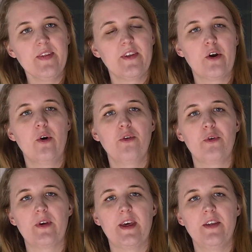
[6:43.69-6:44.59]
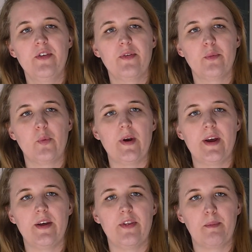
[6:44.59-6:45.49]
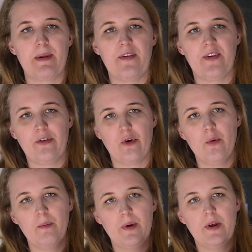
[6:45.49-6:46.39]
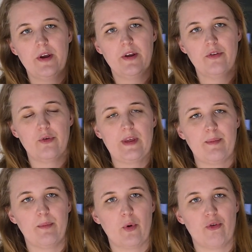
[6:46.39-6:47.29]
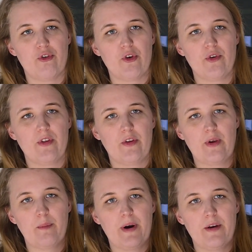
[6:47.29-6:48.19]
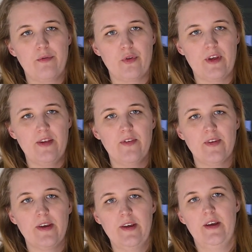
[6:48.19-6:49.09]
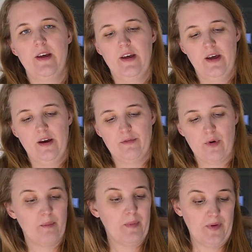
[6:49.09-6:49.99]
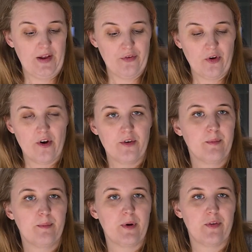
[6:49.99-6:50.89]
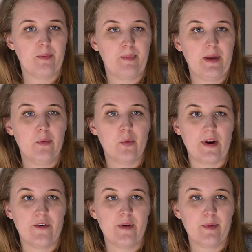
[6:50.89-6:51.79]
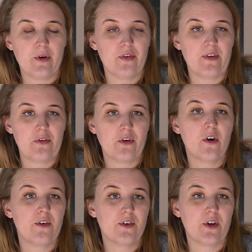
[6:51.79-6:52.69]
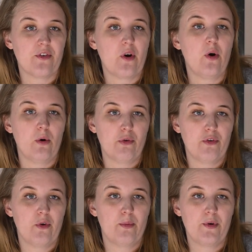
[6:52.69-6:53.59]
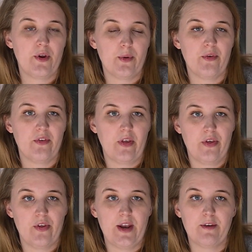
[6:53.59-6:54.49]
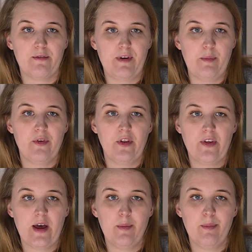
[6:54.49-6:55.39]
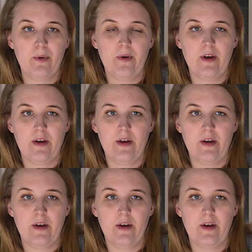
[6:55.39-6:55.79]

There are also kits with the plastic dome to keep moisture that you can buy for these from Nelson Garden, but be wary because Nelson Garden does also produce the thin flimsy type,